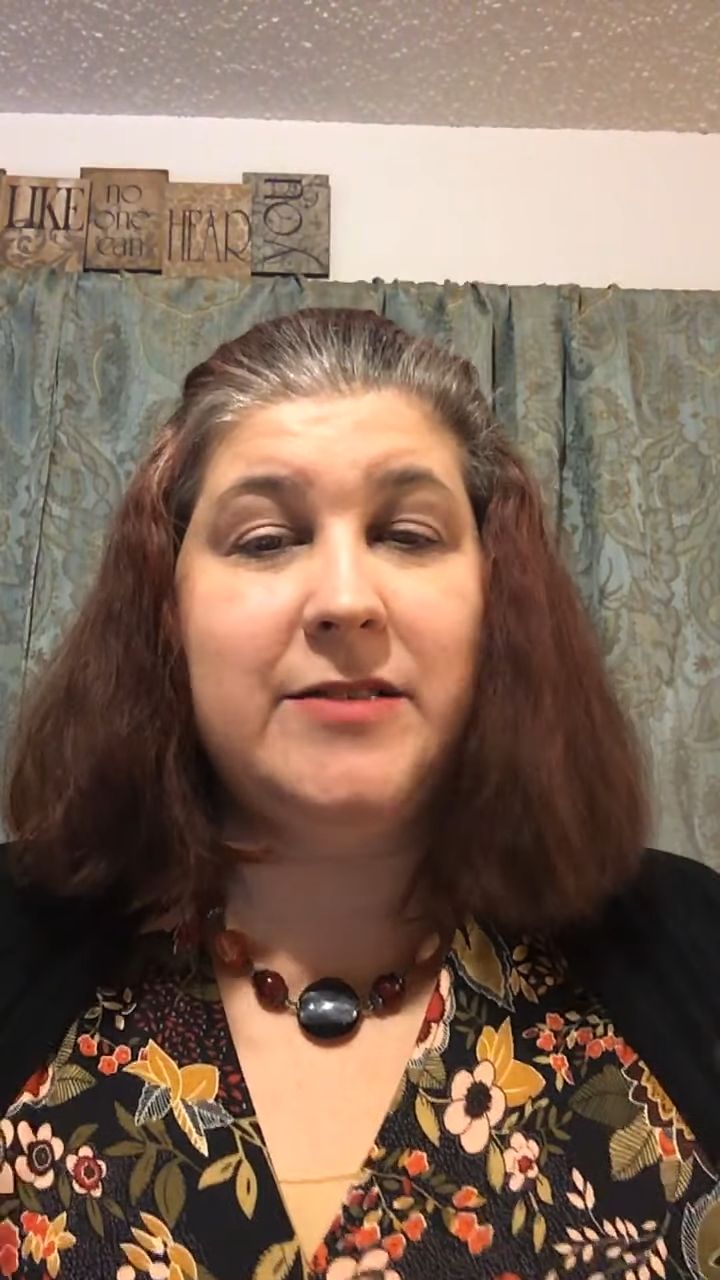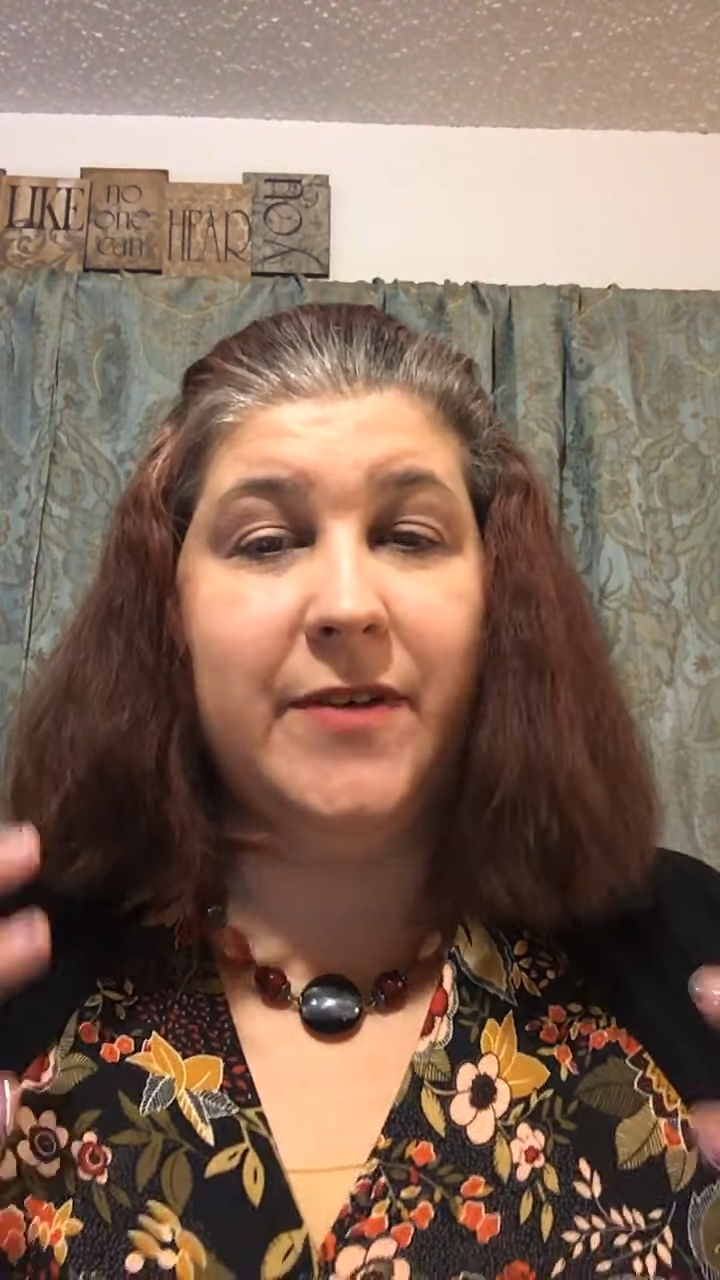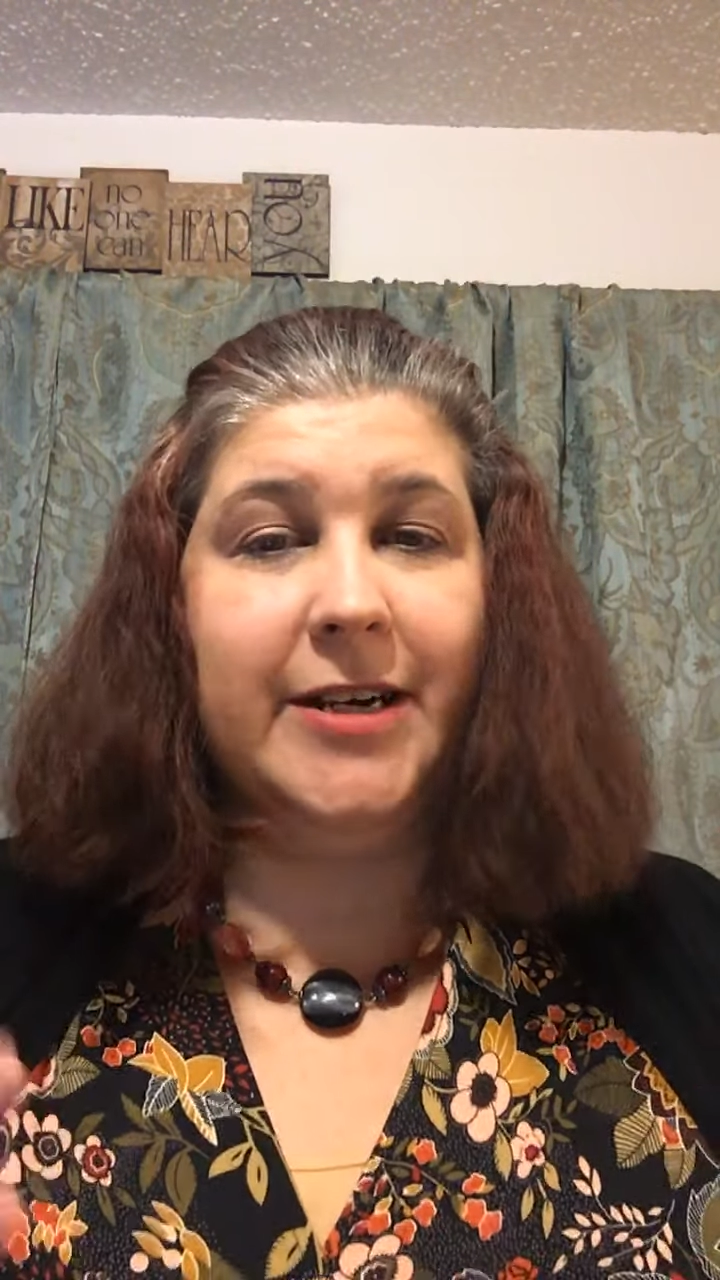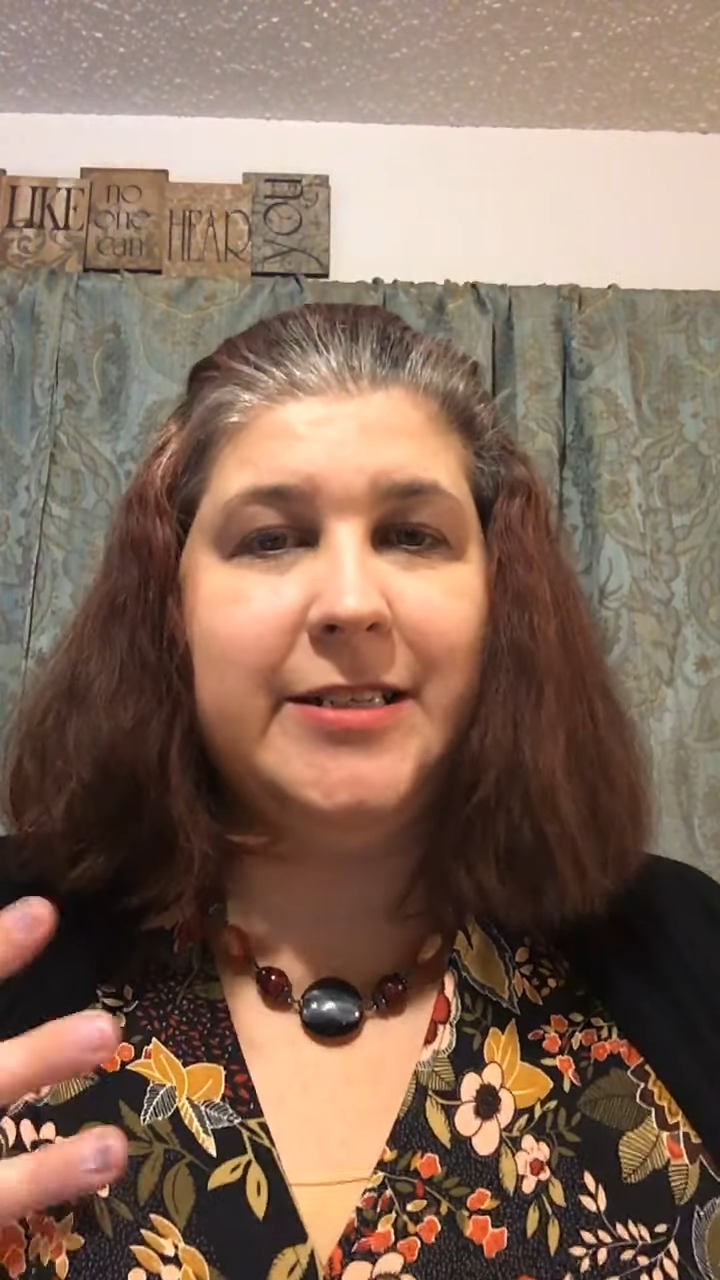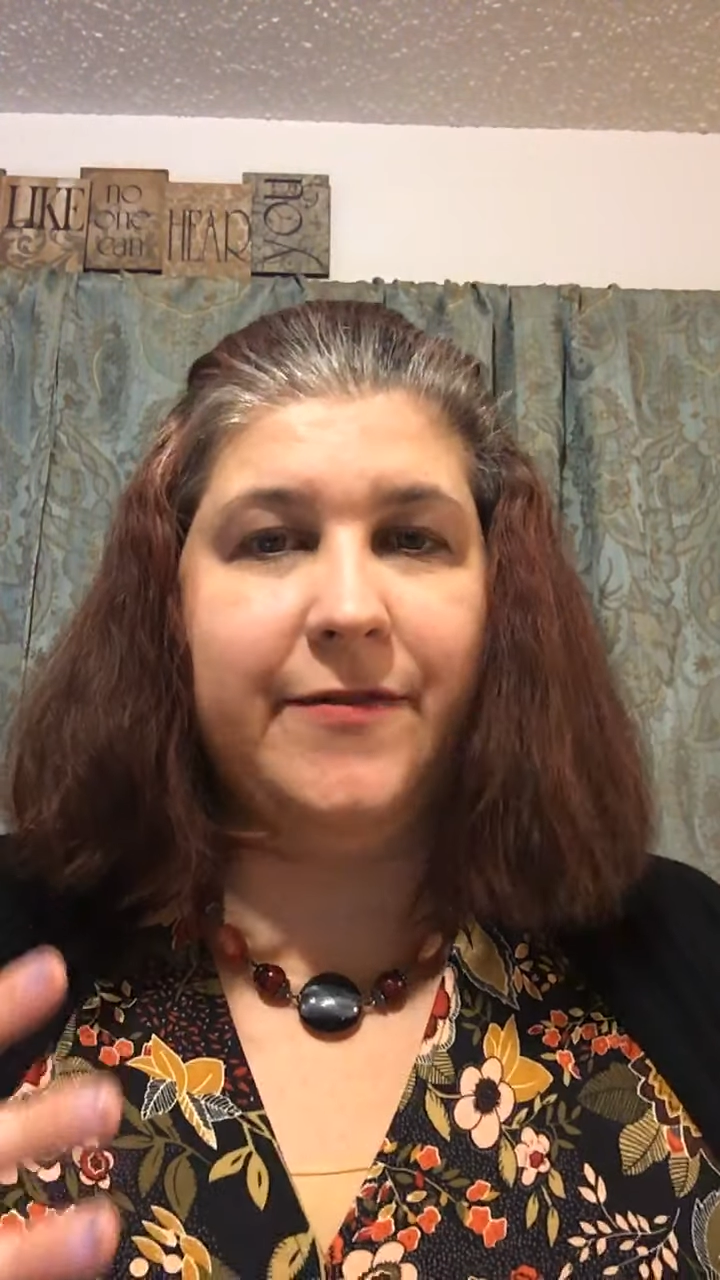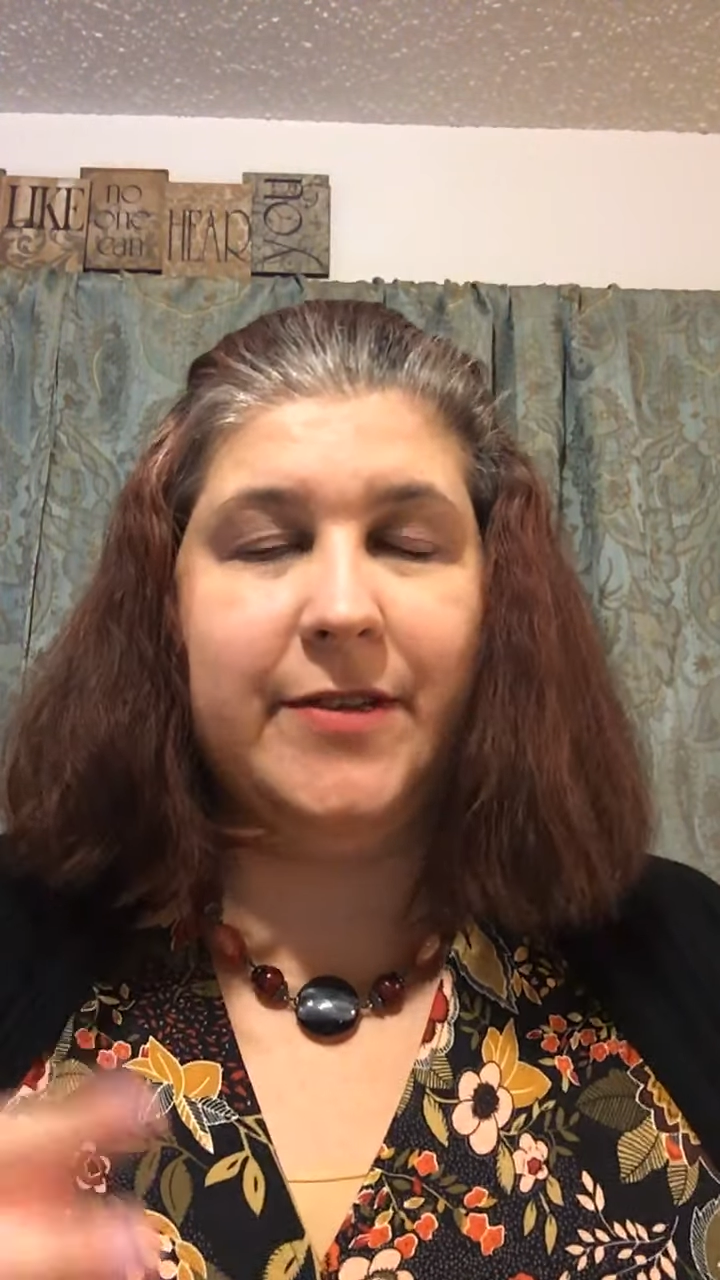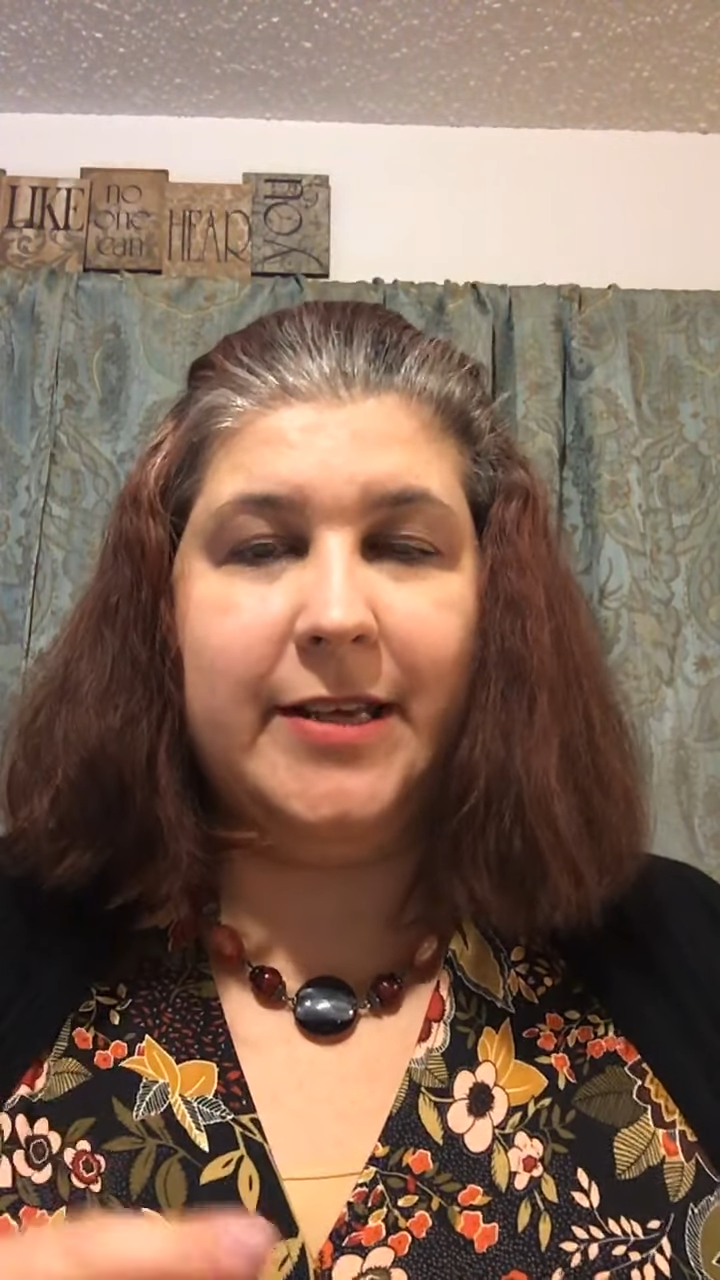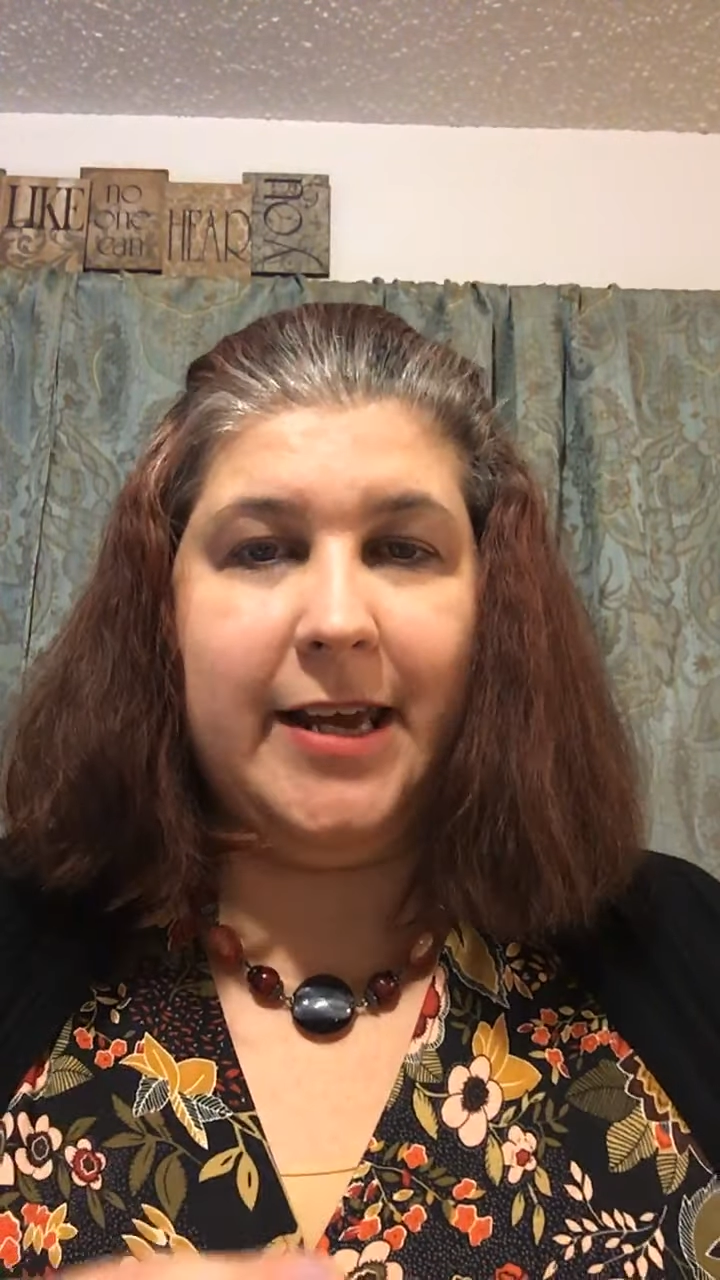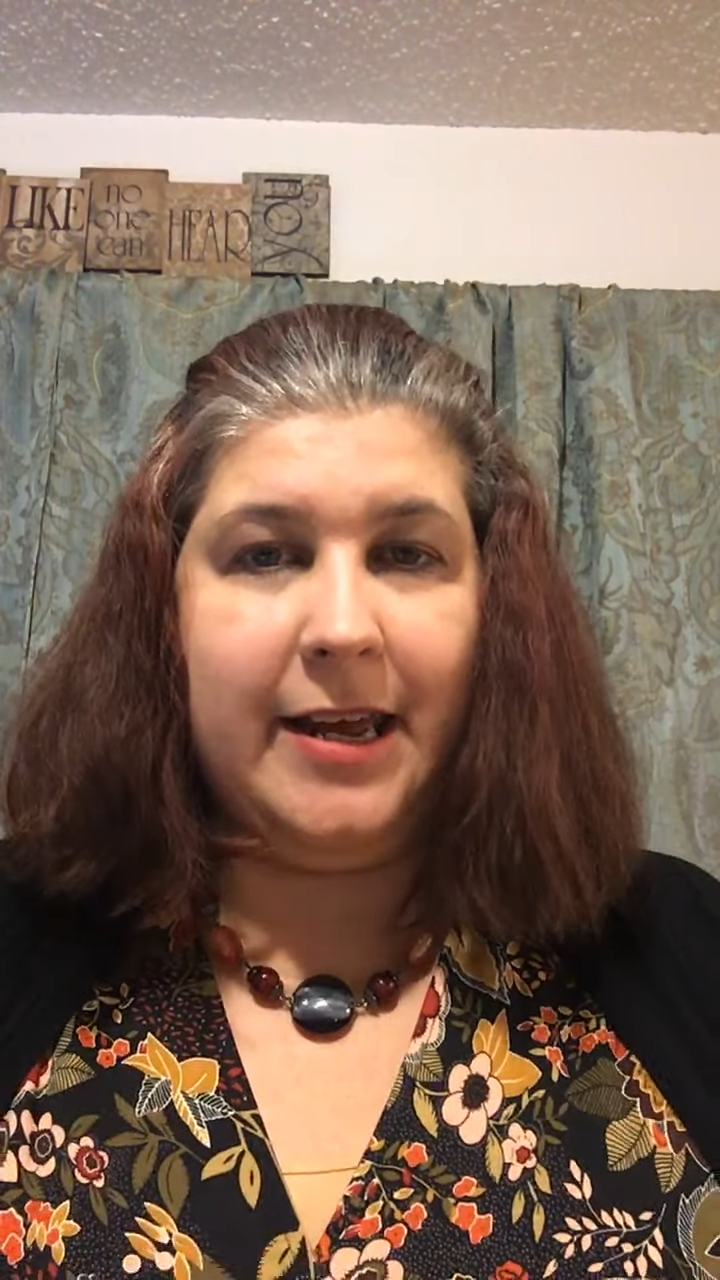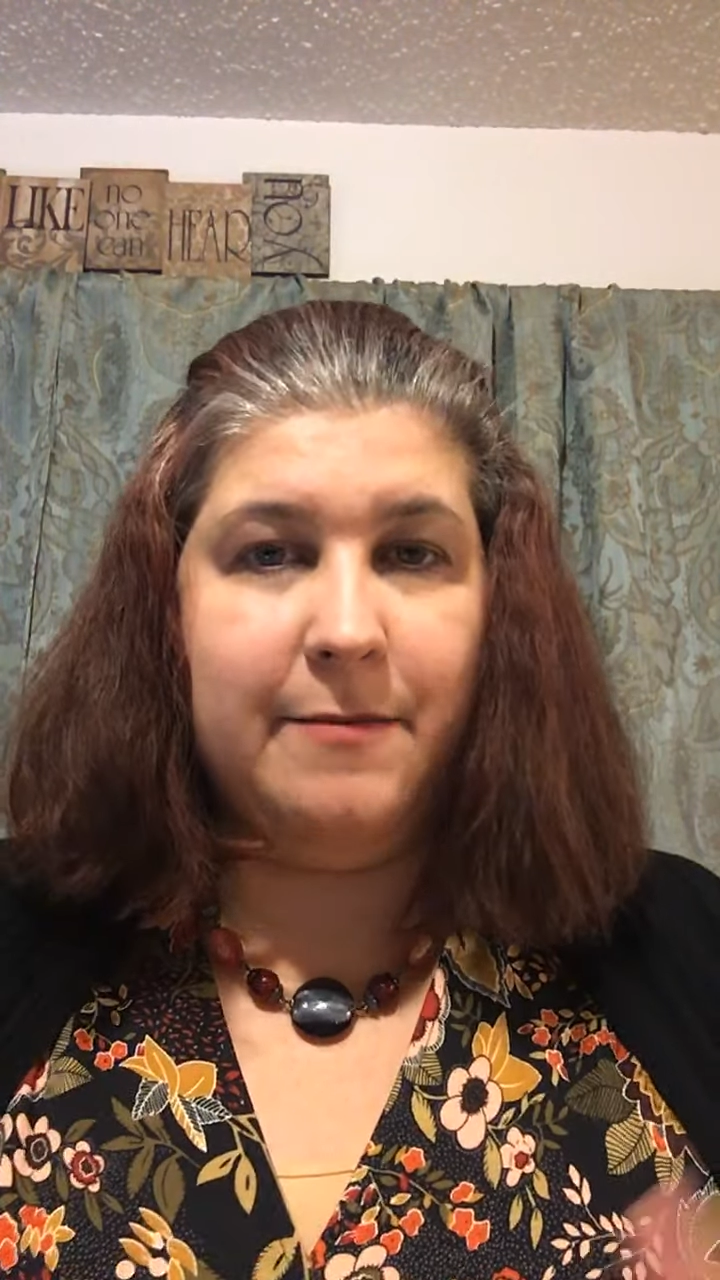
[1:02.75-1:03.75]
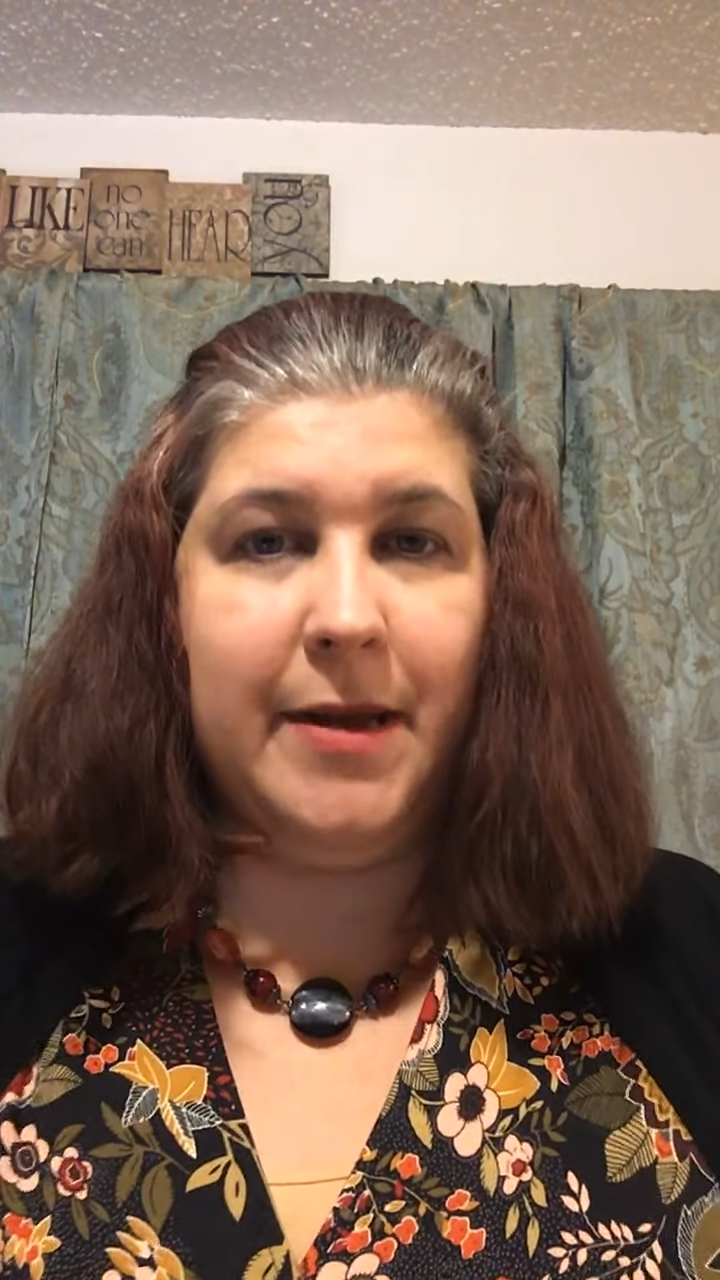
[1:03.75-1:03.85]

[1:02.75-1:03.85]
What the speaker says: very differently in